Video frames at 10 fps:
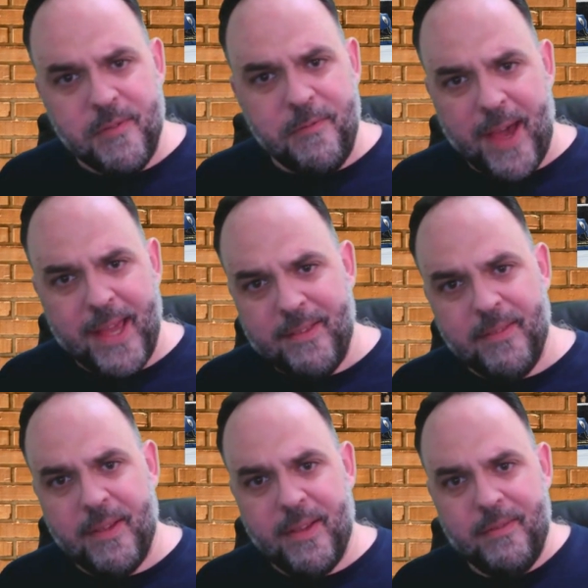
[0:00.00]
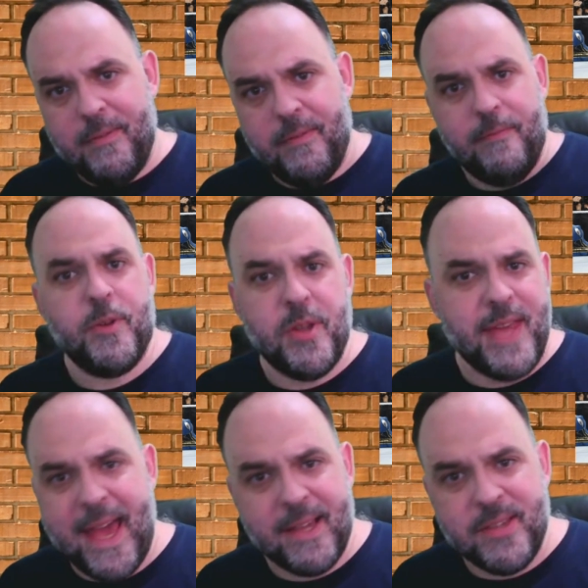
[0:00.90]
to fight for the
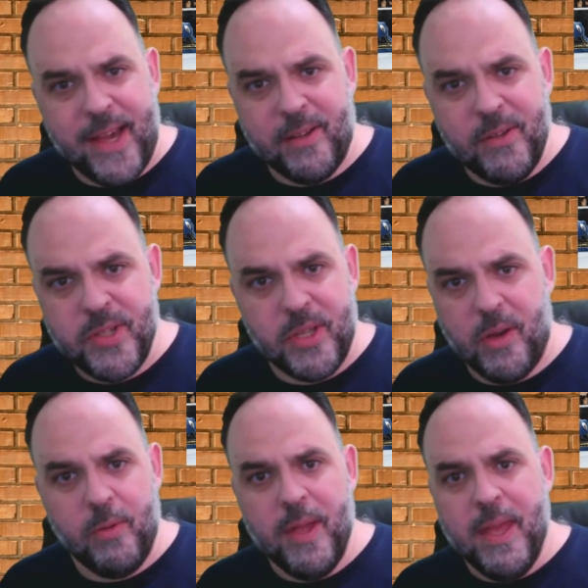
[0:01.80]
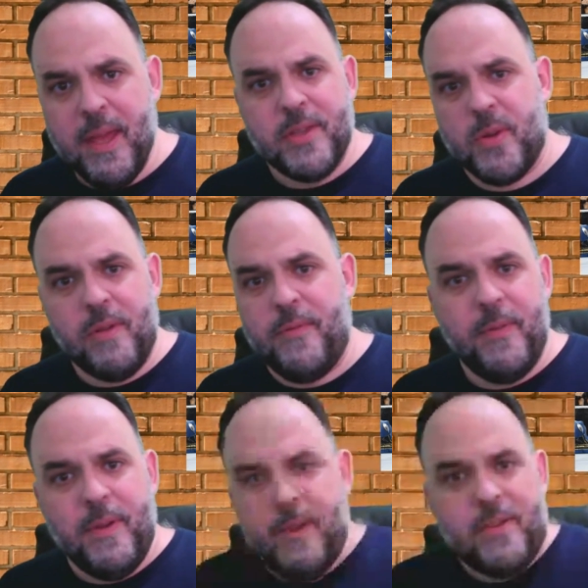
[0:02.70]
tag titles, you know, sort of
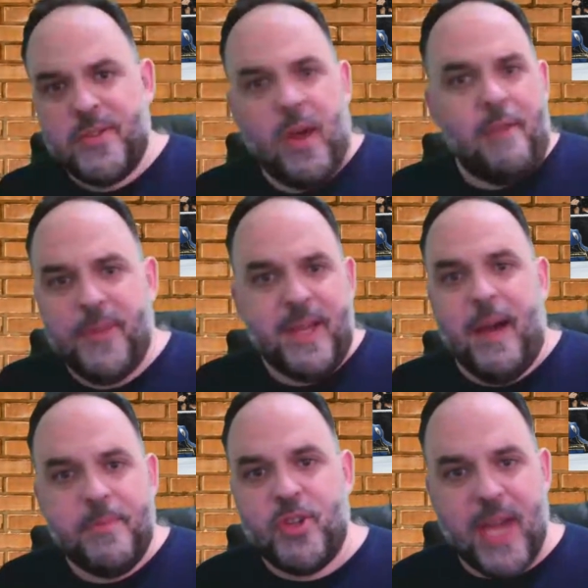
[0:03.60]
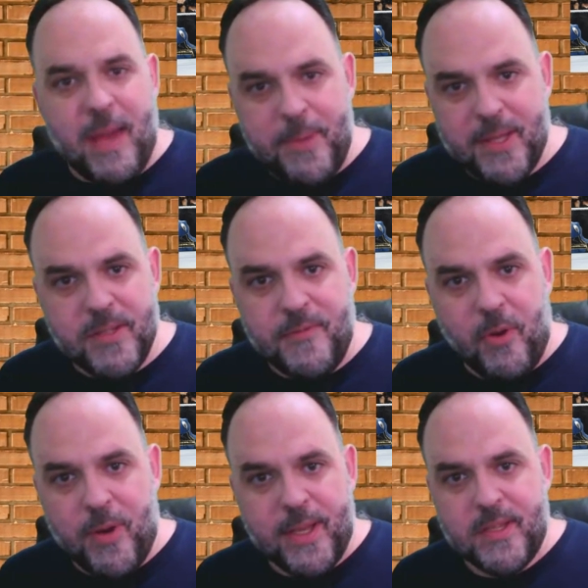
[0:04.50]
softening up the champions
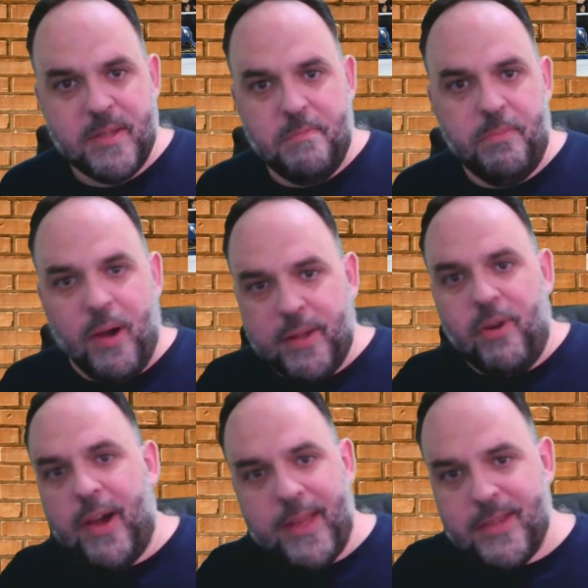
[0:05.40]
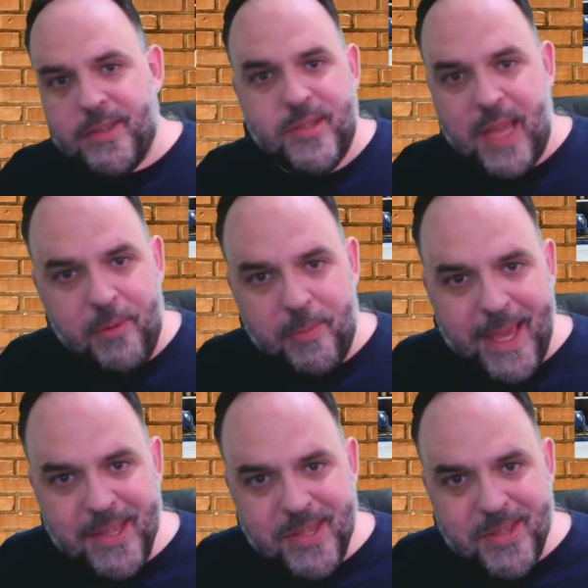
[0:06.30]
for his bloodline
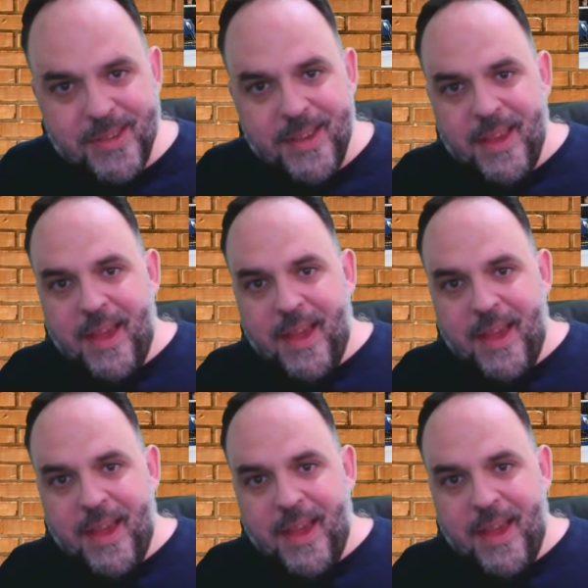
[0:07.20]
stablemates.